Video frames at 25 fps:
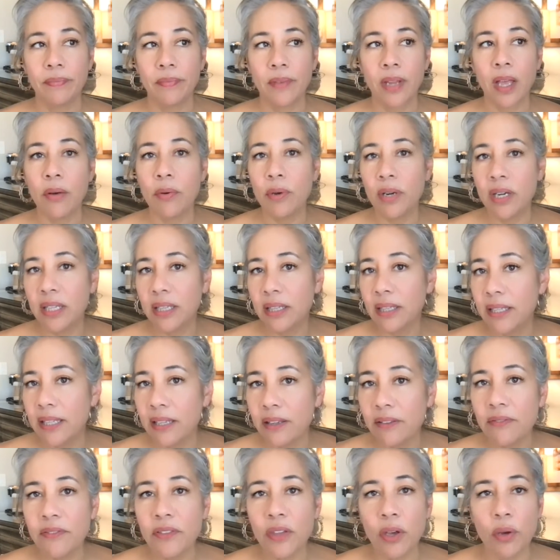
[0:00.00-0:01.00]
I want to
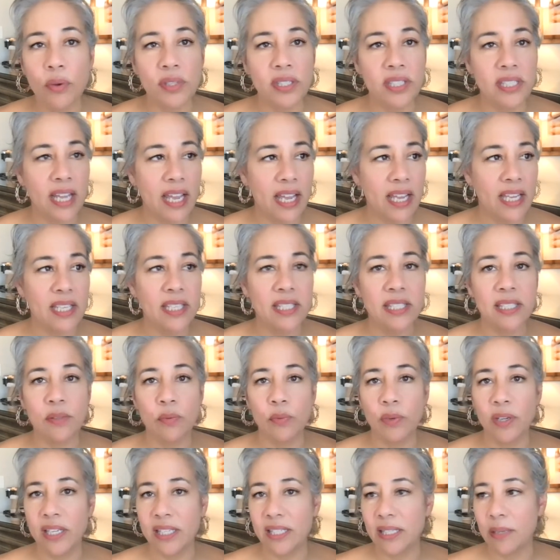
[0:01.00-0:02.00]
live those days,
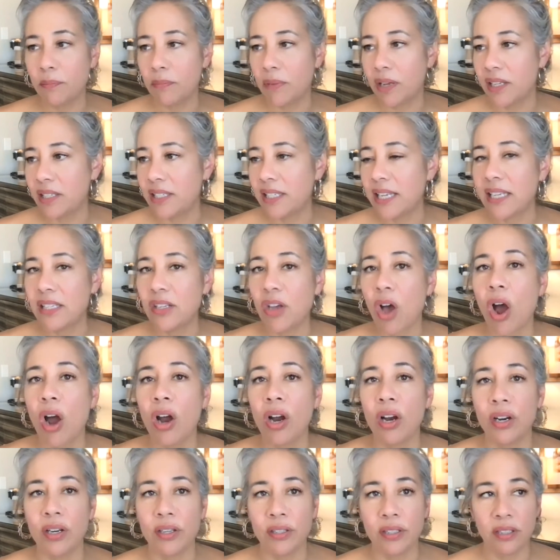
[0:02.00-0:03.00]
weeks, and months as
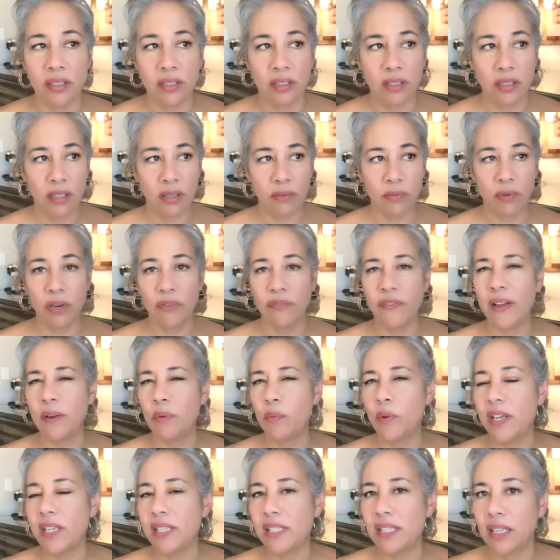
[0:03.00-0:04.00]
art. I want to
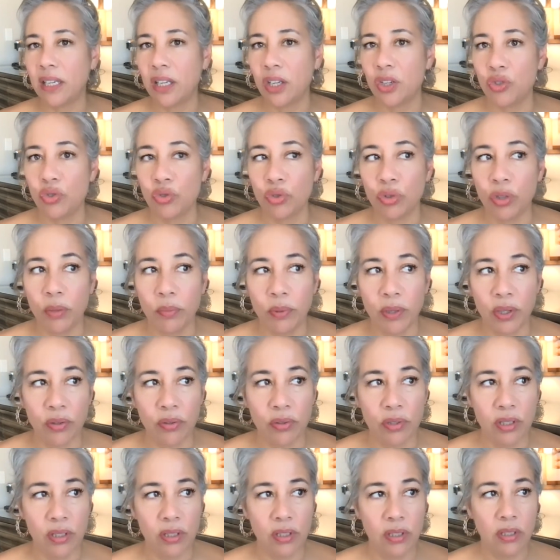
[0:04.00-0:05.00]
find ways to
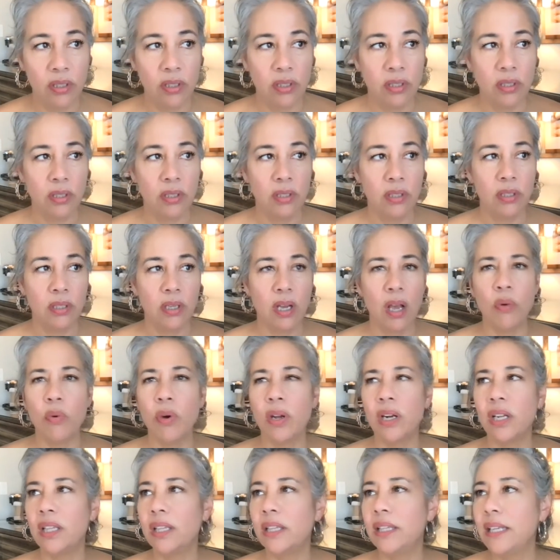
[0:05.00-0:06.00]
contribute. I
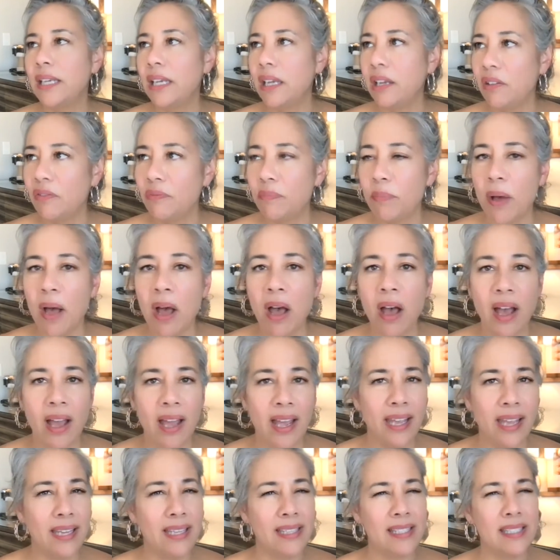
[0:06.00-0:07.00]
want to leave
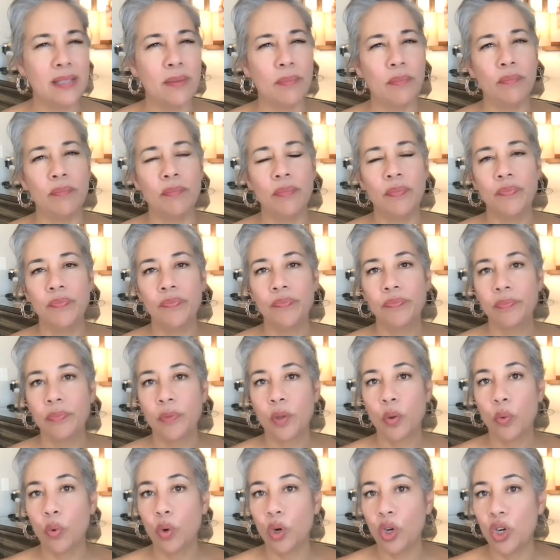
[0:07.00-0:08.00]
behind some
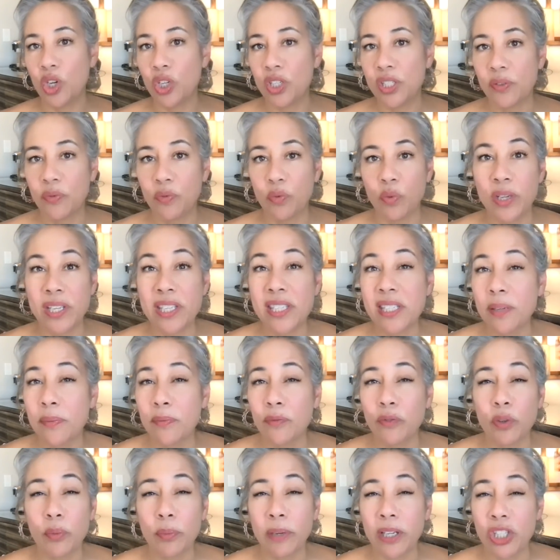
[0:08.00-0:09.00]
words of
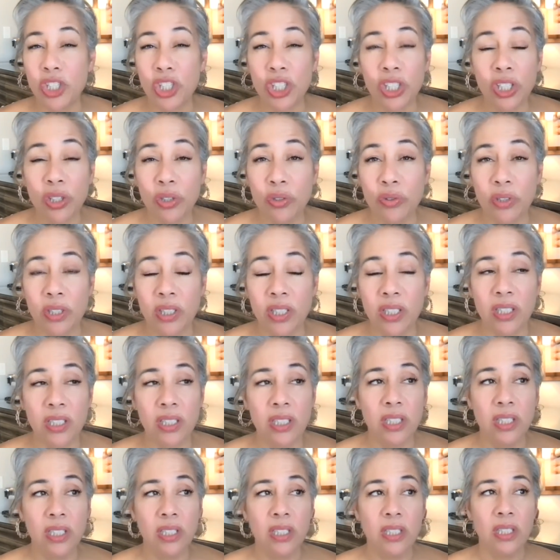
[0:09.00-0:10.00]
wisdom for my children.
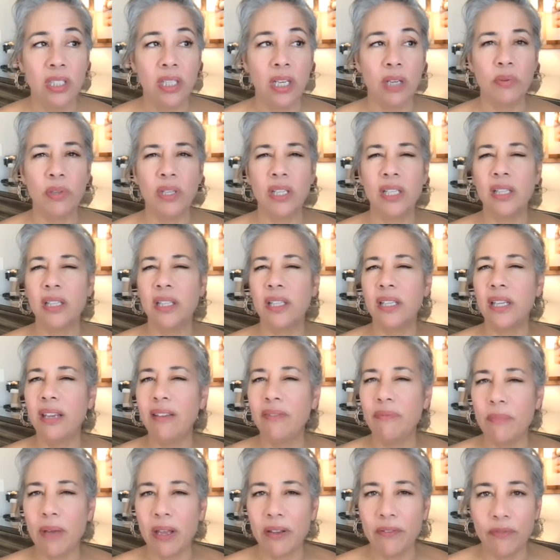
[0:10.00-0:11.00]
I want to
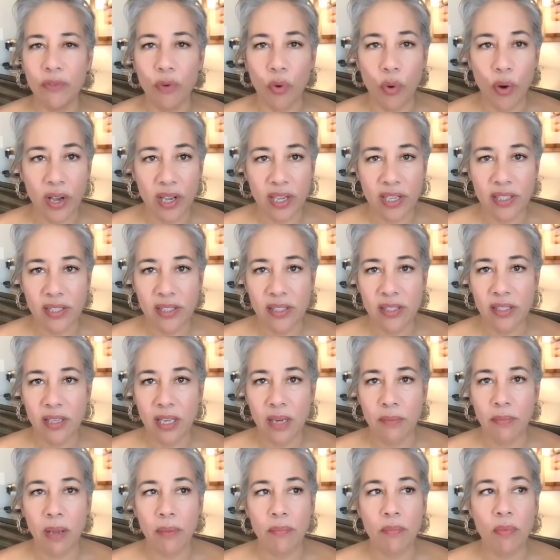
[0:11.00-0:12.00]
leave my voice
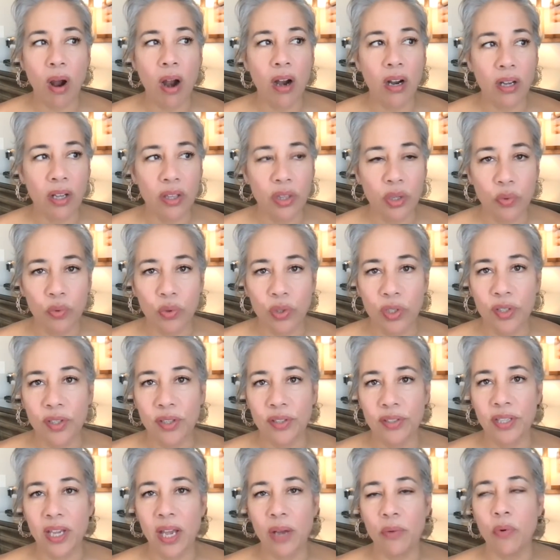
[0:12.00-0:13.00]
and my mark on the
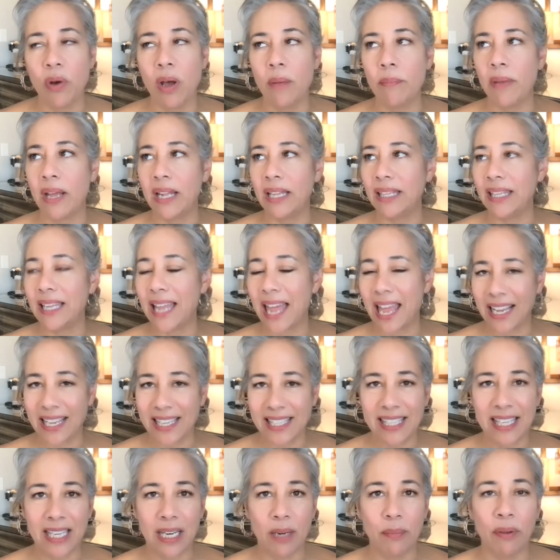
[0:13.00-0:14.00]
world. I want my
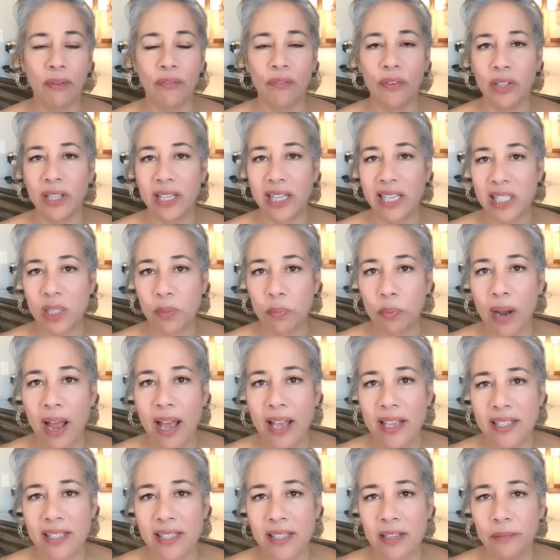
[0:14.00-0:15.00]
legacy to be fully
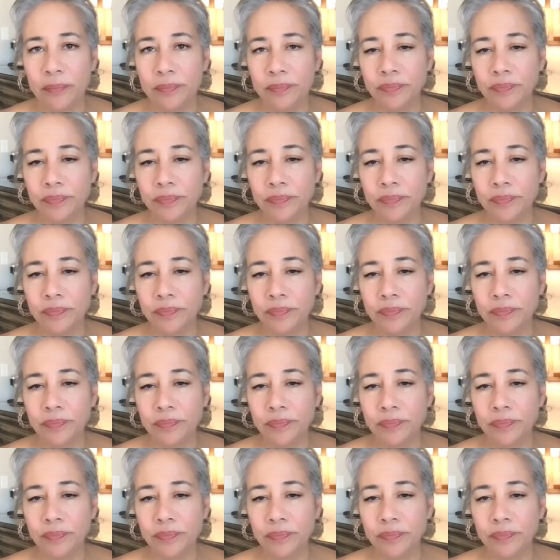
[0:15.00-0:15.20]
expressed.